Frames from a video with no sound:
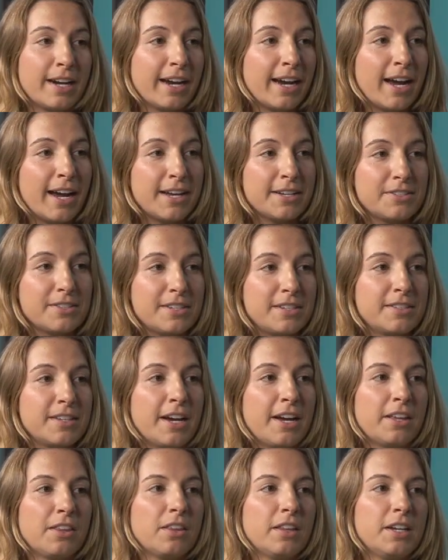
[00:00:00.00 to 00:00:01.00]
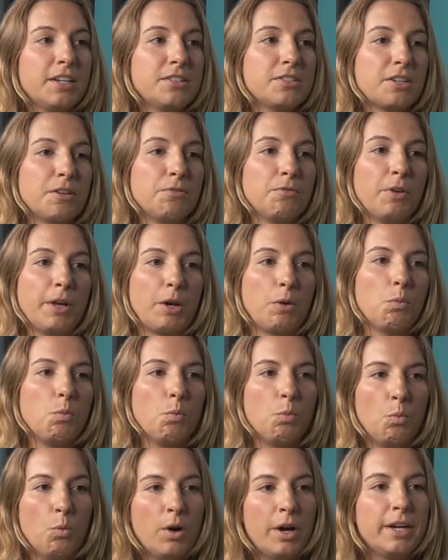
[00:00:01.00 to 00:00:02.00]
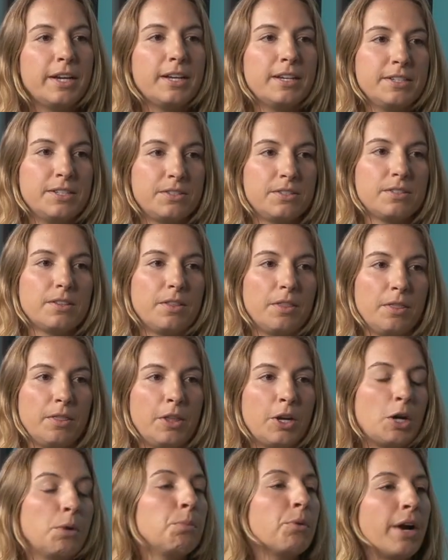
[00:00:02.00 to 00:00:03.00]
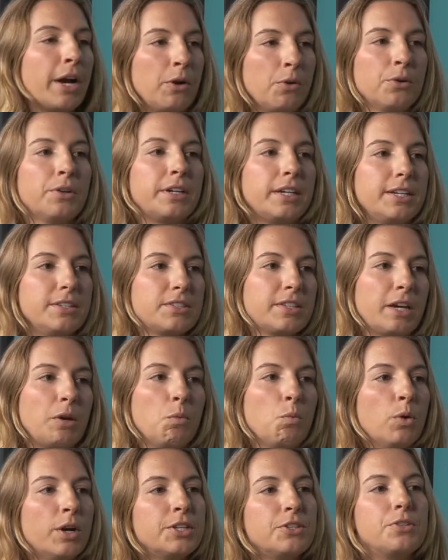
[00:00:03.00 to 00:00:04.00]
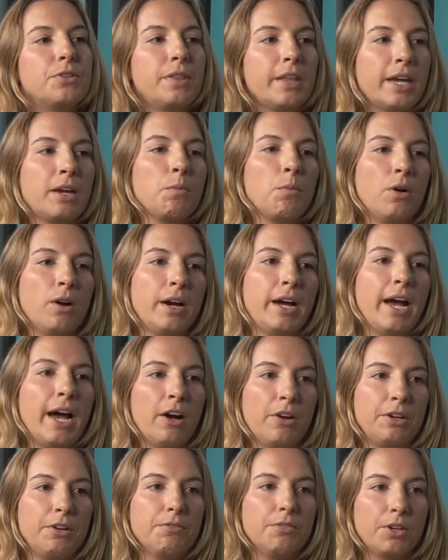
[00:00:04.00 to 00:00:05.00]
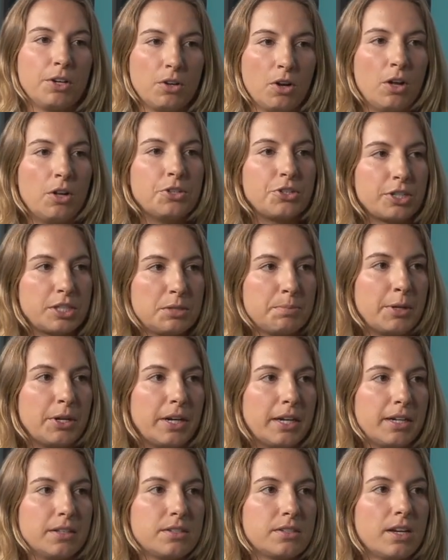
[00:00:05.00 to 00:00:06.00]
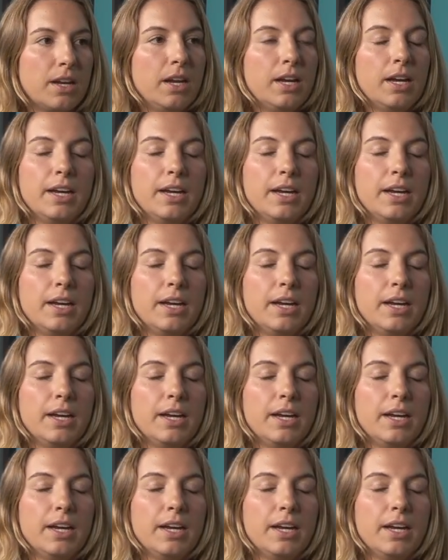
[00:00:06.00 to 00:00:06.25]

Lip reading: I ask these athletes of like, what is their priorities? Like, what do they want out of a college experience?